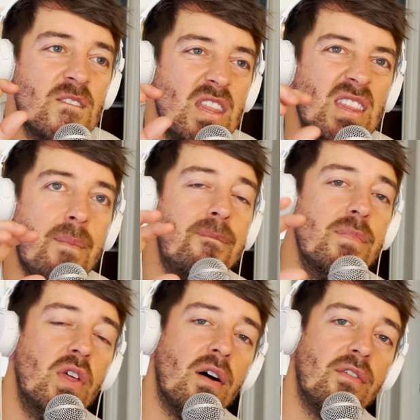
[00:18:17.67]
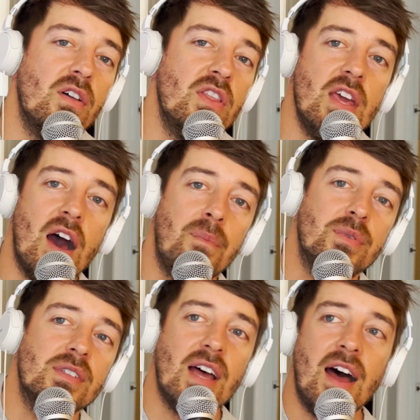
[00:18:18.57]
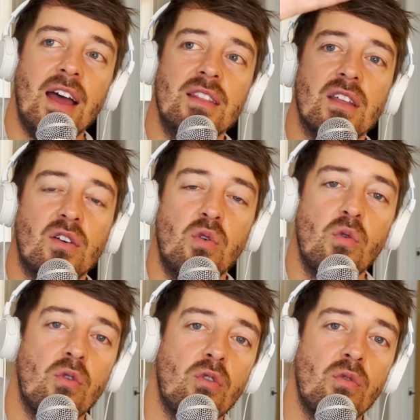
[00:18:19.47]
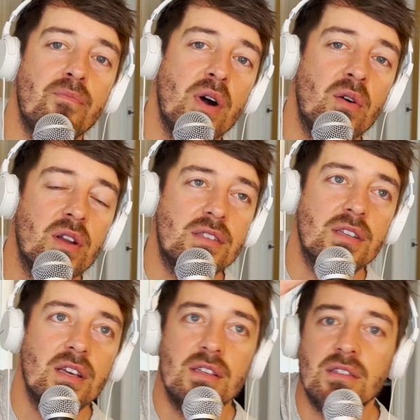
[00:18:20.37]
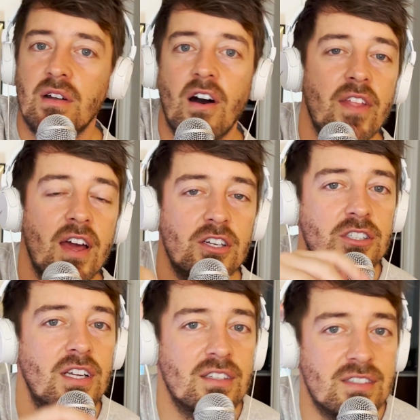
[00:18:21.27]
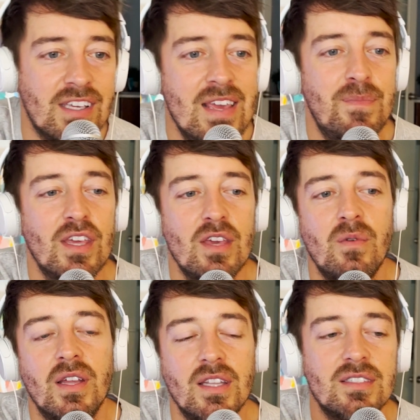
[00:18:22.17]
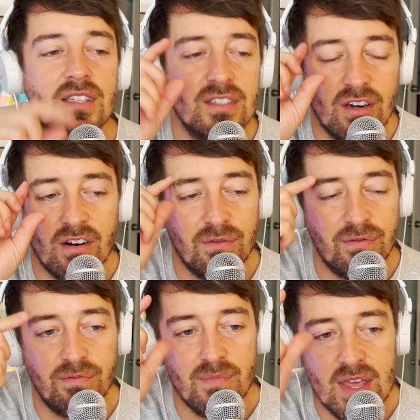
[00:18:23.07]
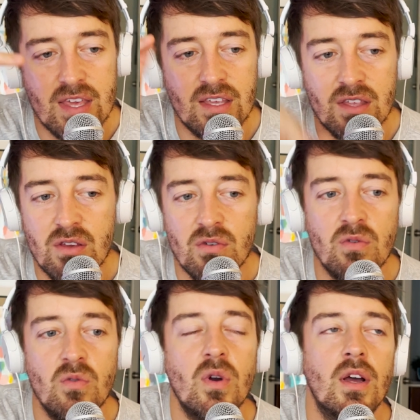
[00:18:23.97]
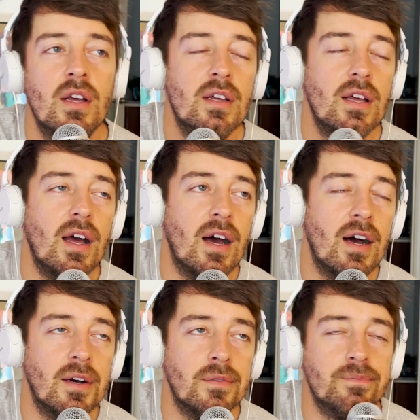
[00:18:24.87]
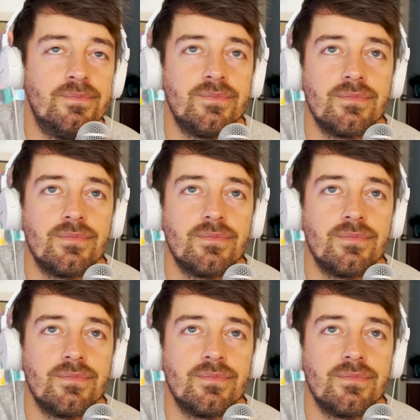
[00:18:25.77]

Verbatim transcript: the the the upside, the cool bonuses, and all that shit is keeping you in this, in turn making you um,